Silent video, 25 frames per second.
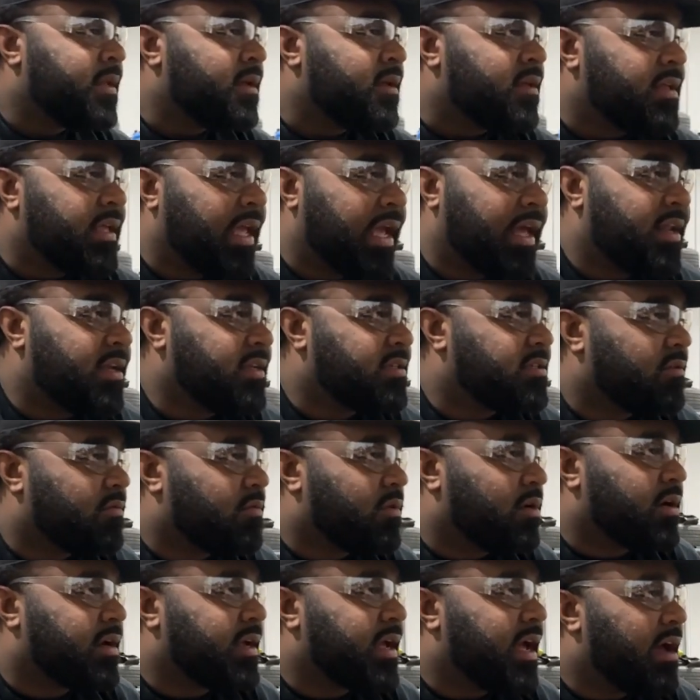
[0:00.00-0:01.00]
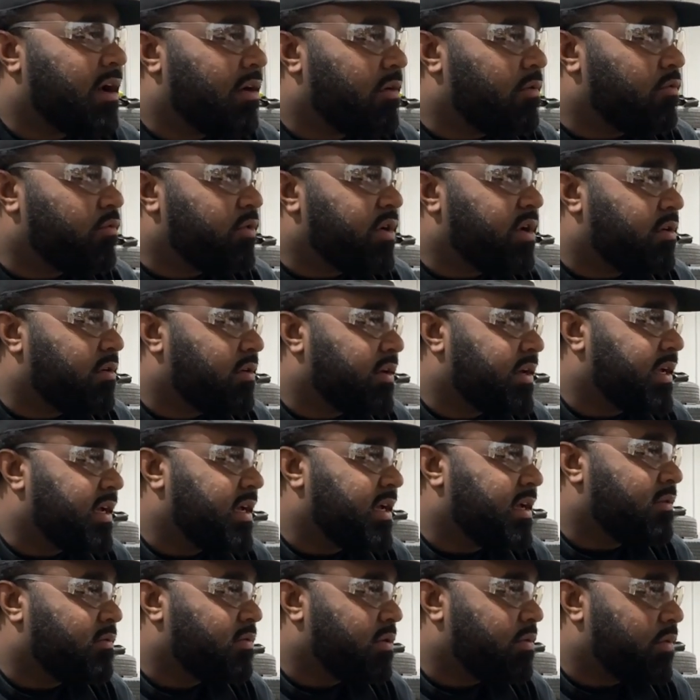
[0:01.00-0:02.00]
Yeah, this will work out real
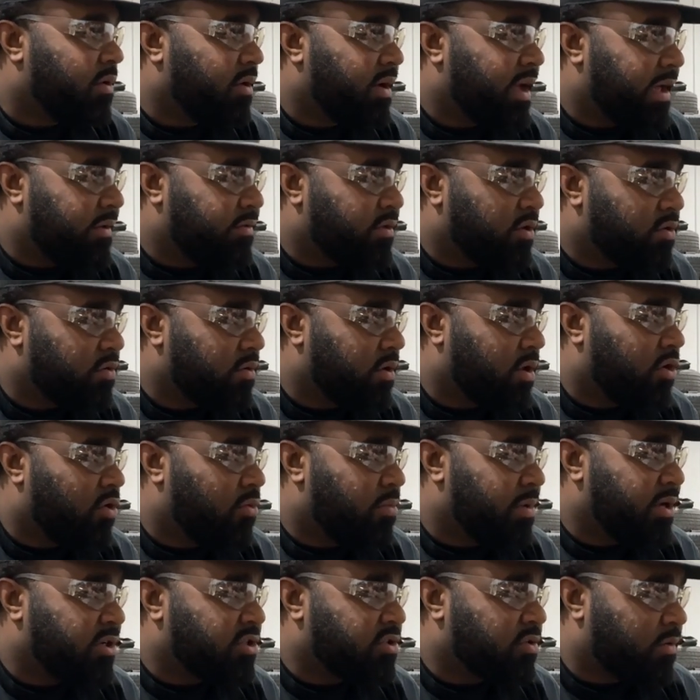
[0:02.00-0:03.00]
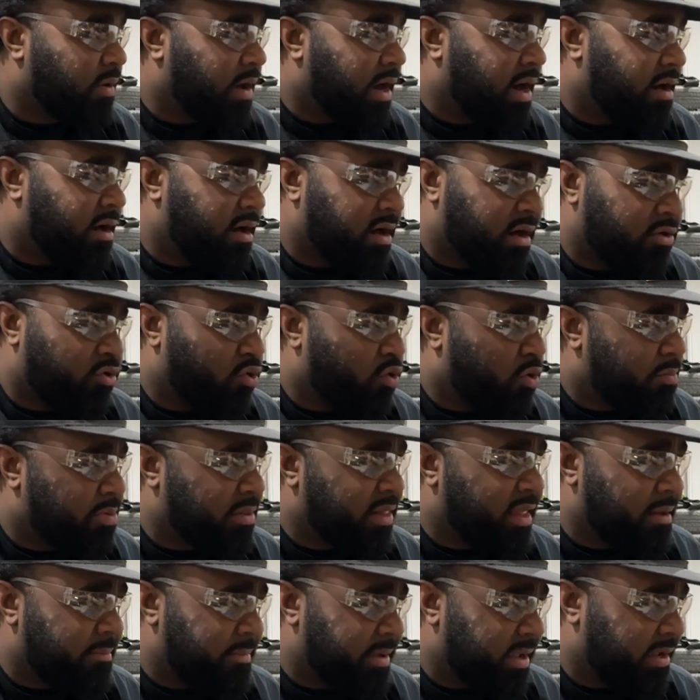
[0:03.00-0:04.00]
good. We won't have to do a whole bunch of wiring or
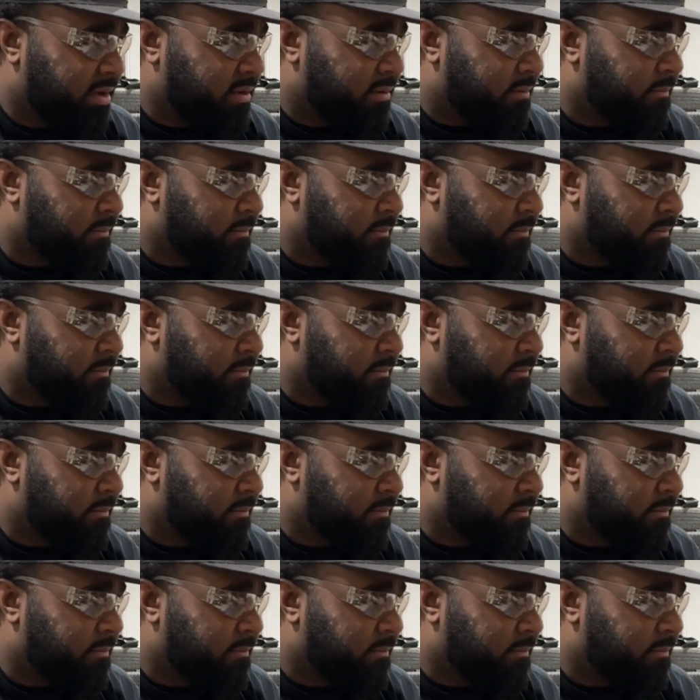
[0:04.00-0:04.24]
plumbing.